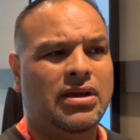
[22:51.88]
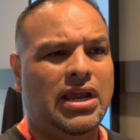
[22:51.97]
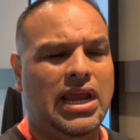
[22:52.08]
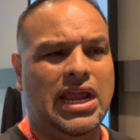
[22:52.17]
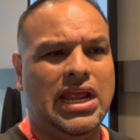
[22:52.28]

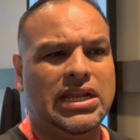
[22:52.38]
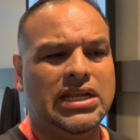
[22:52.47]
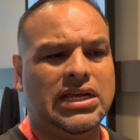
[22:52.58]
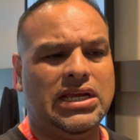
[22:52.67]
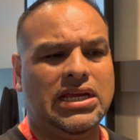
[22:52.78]
and
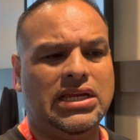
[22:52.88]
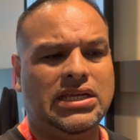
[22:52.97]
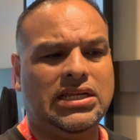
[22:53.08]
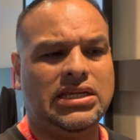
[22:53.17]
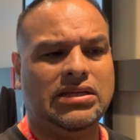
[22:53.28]
uh,
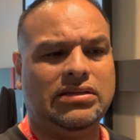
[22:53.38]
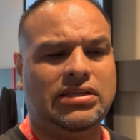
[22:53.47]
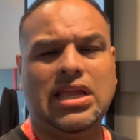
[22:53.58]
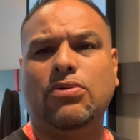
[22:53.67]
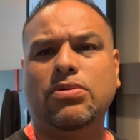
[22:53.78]

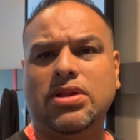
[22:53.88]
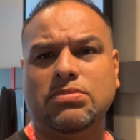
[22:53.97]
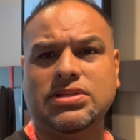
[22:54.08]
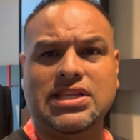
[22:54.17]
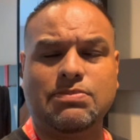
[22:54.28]
yeah, we made a
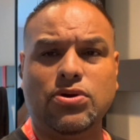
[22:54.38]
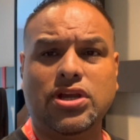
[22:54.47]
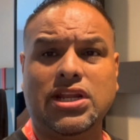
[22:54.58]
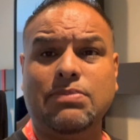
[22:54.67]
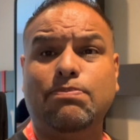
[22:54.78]
mistake
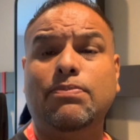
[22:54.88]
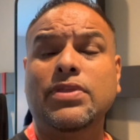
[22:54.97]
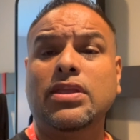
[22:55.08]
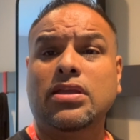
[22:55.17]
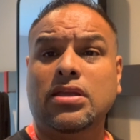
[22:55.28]
booking it.
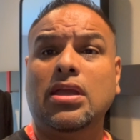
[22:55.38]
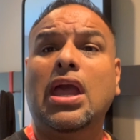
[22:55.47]
Disappointed.